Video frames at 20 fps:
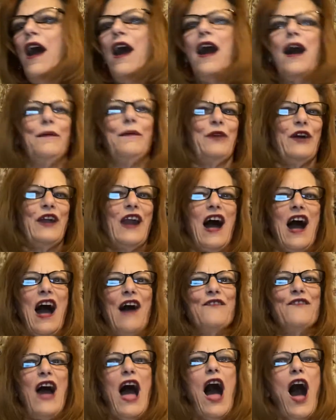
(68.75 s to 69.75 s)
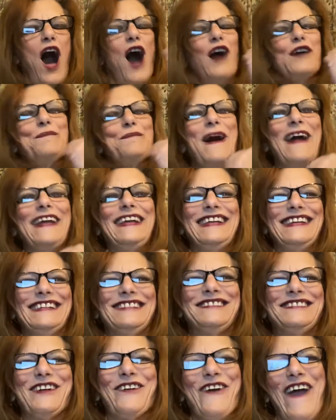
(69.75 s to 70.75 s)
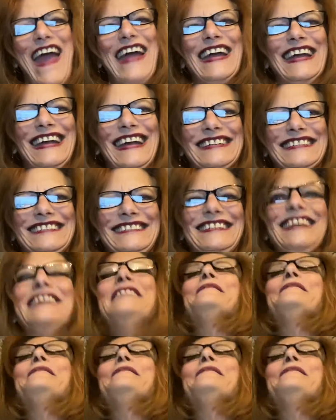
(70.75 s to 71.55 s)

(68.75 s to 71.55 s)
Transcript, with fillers: I'm going to hug my kids and grandkids